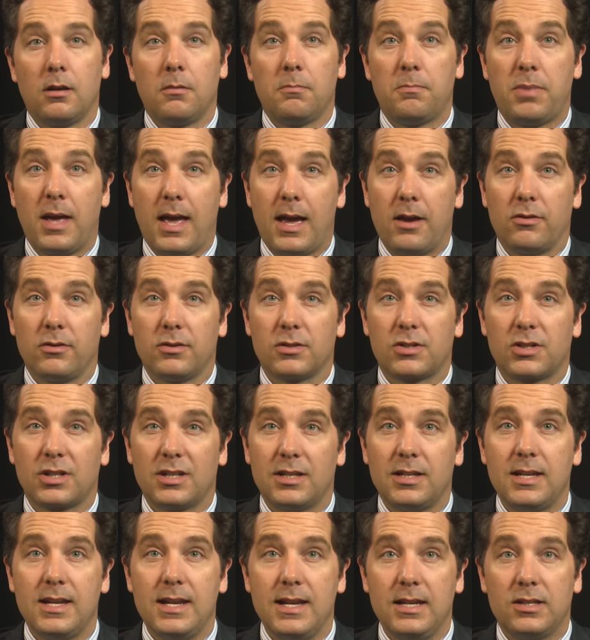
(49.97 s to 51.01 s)
Parents
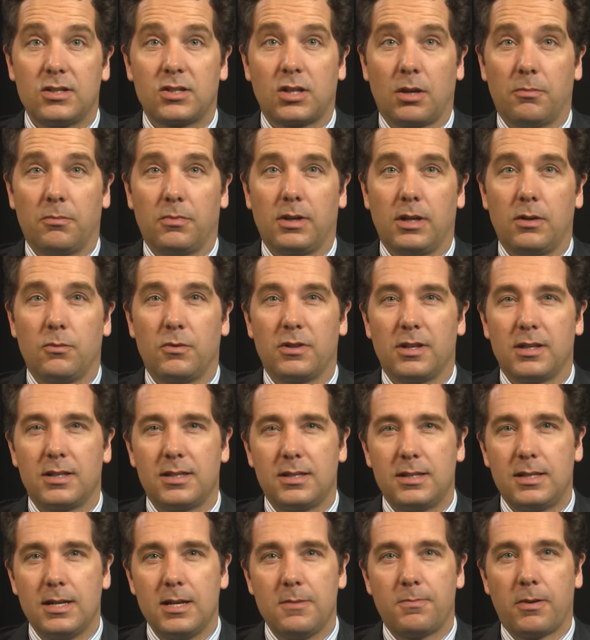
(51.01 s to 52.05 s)
need somebody with a
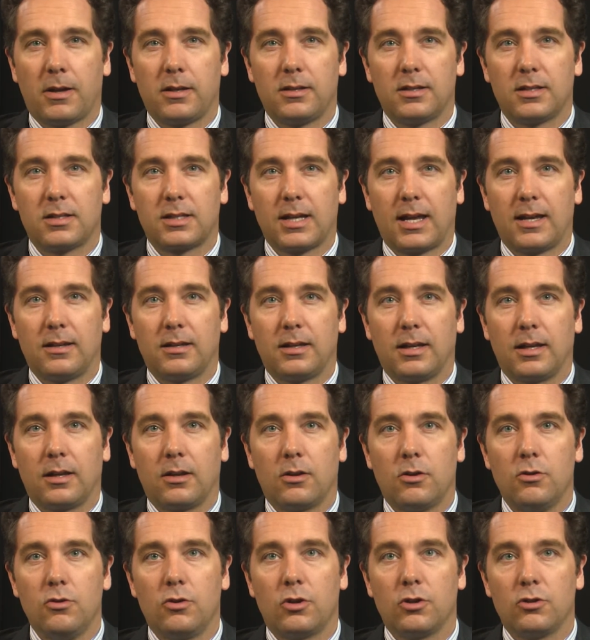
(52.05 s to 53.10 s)
deep understanding
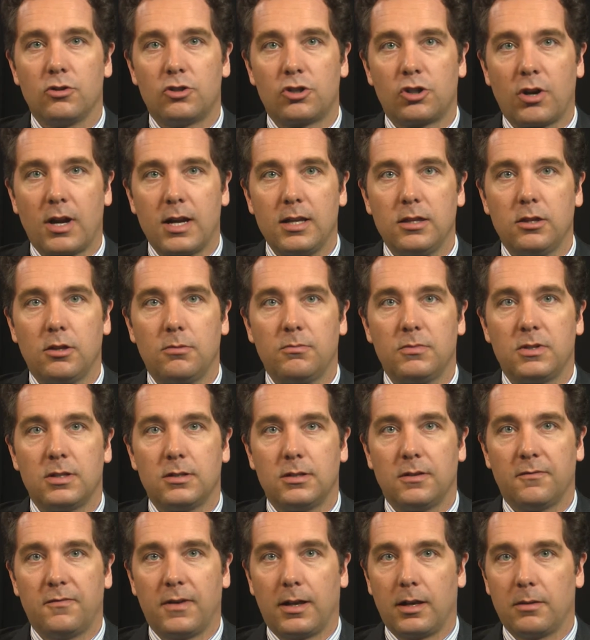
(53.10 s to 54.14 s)
who can train them to
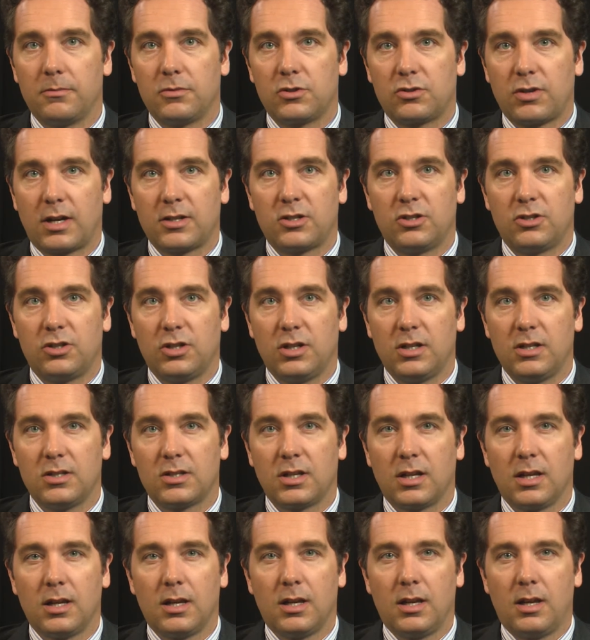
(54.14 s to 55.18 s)
develop
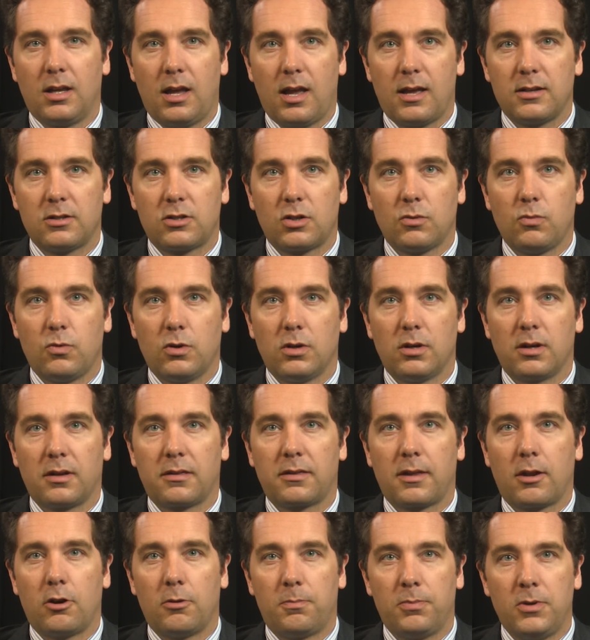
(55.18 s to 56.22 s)
strategies and to work
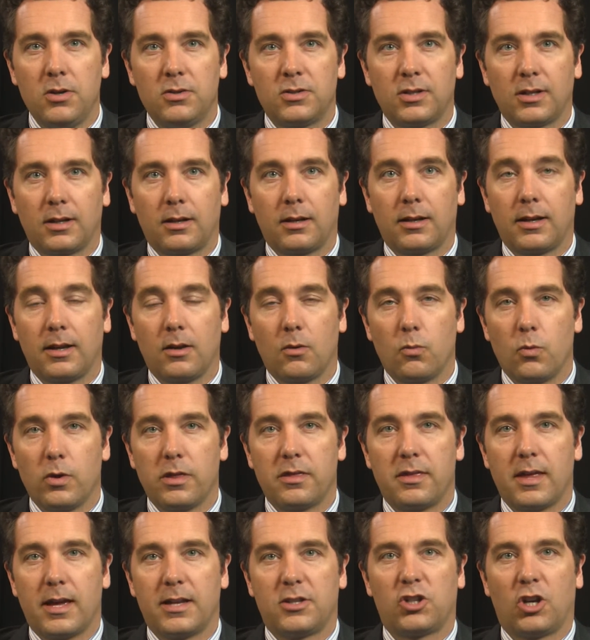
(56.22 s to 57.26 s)
therapeutically
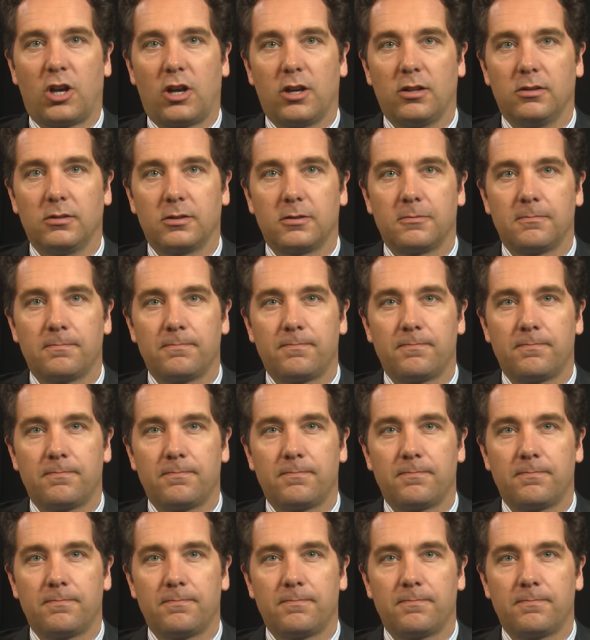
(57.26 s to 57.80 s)
with their child.